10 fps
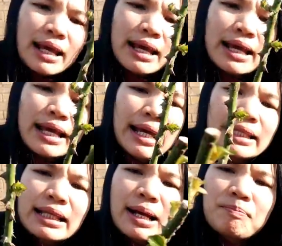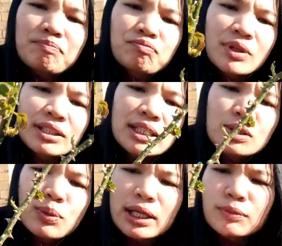And
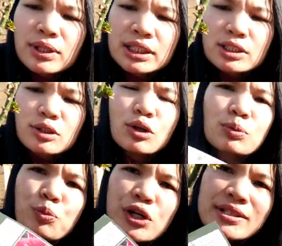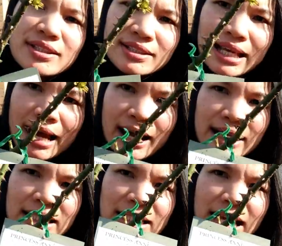this one, what is called Princess
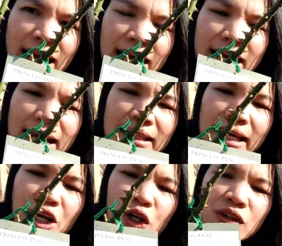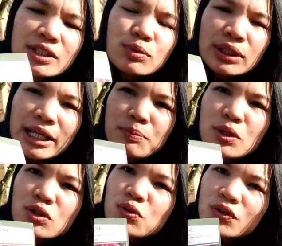Anne, and I hope this one have
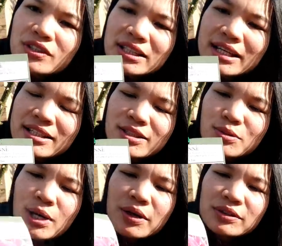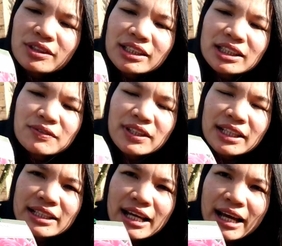beautiful scent as well. So that's
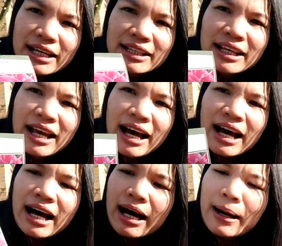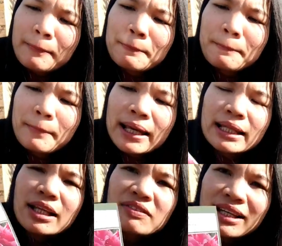really nice. And I
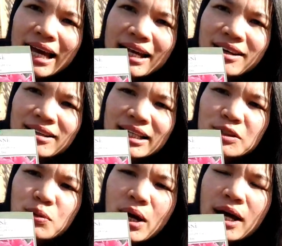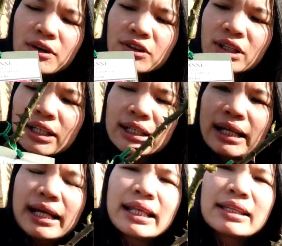love the color as well.
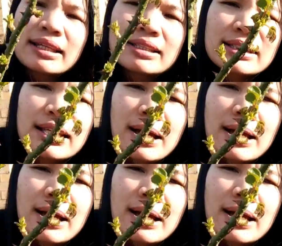And the